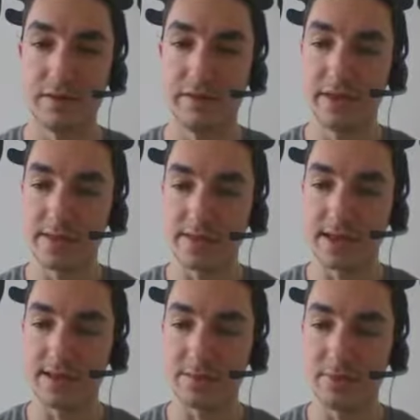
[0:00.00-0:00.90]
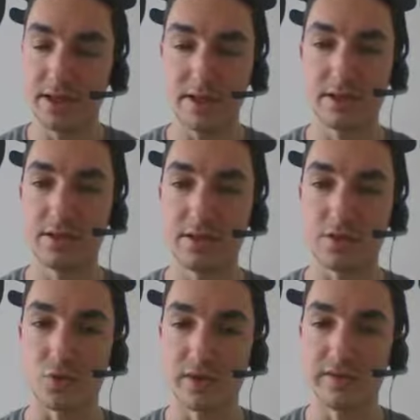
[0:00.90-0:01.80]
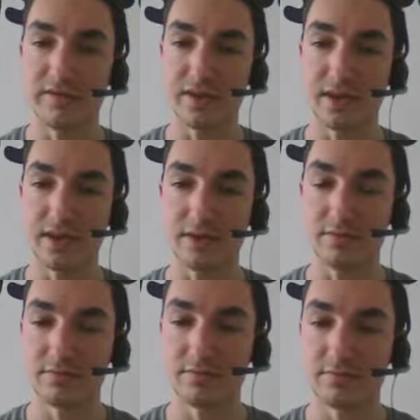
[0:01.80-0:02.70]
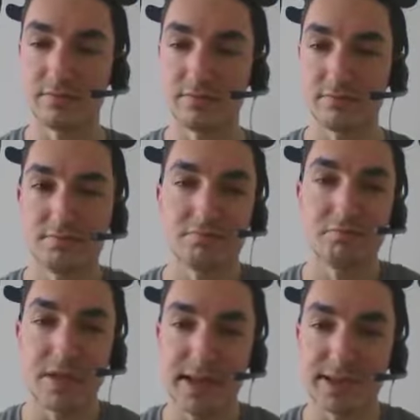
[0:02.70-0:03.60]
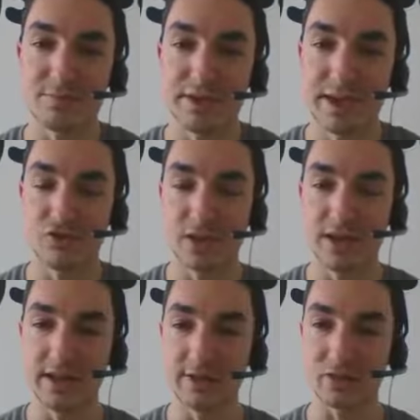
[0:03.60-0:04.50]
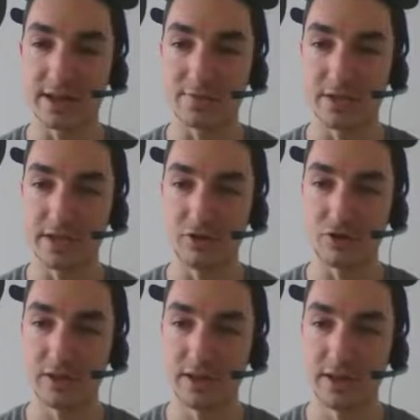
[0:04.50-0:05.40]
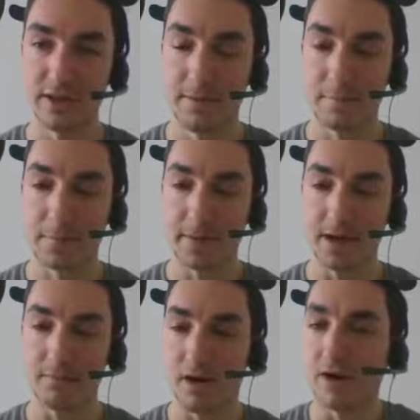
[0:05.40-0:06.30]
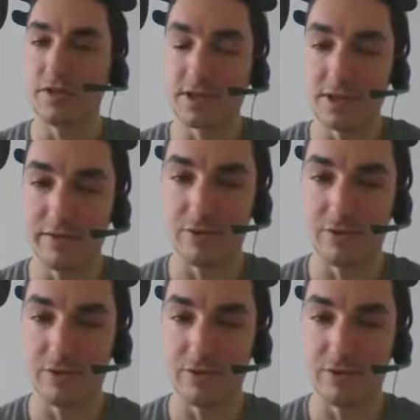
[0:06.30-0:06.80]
this has been sort of an initial explanation. Obviously, if